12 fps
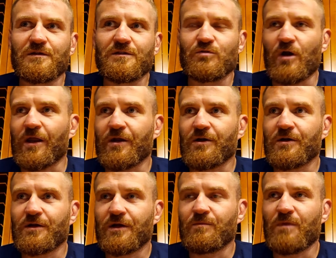
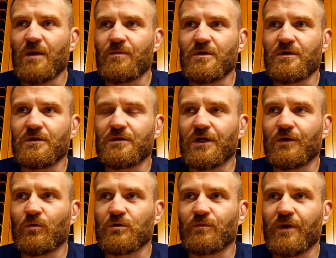striker, and maybe
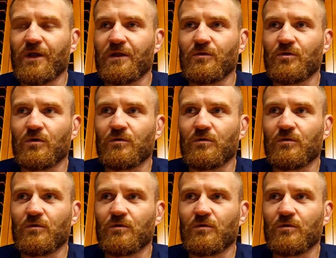they won't make